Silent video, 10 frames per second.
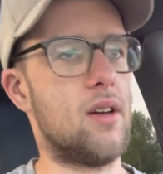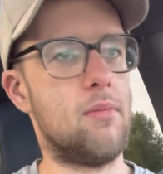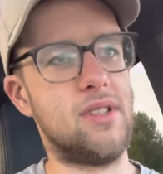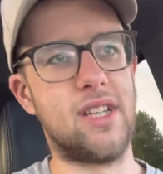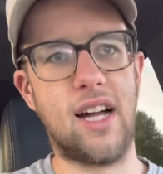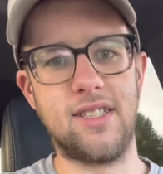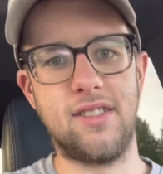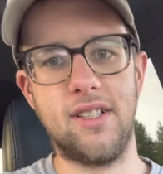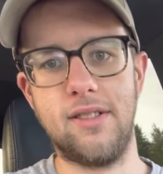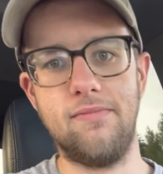besides
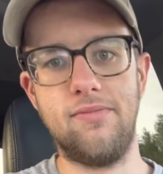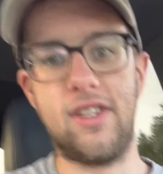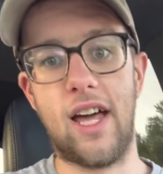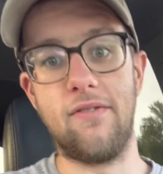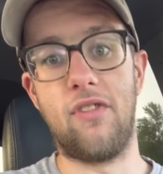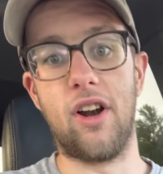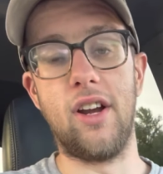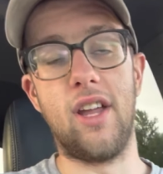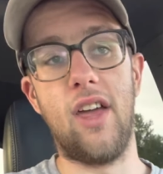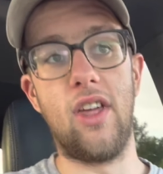that very
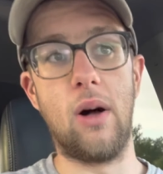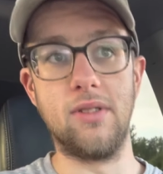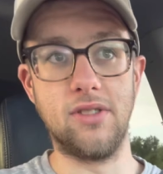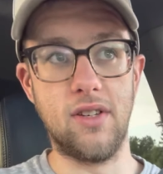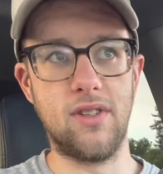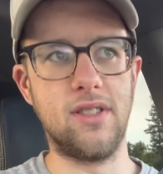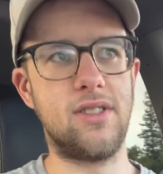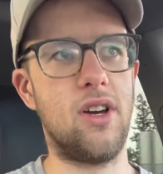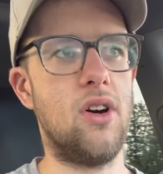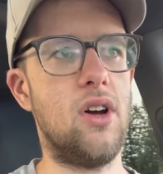day that I was living.
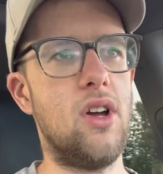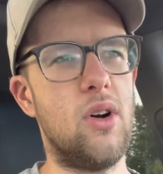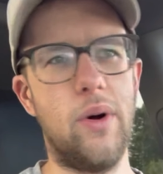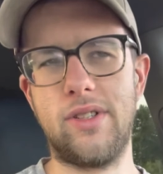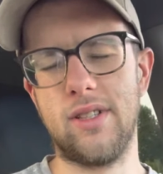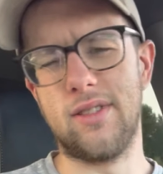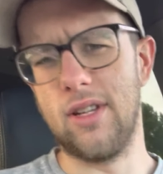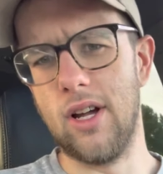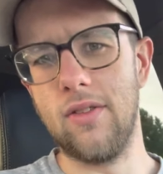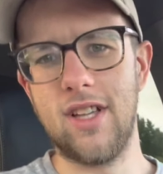So, which is,
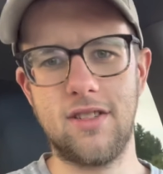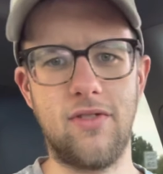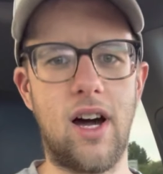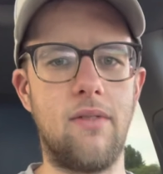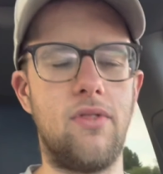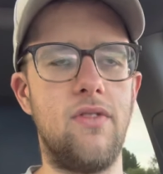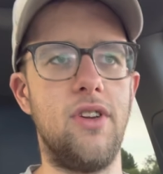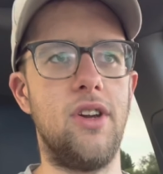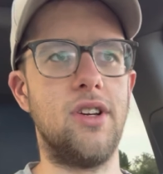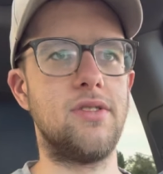that's a vibe for a
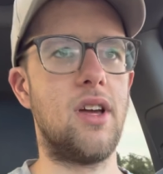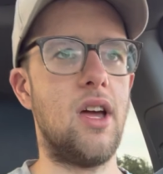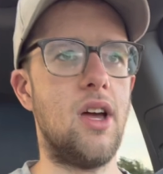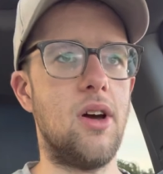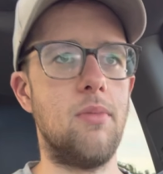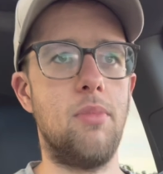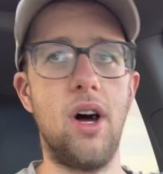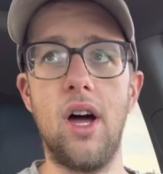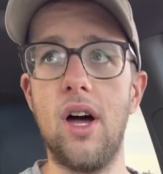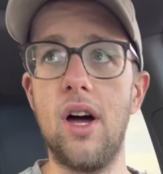few years. But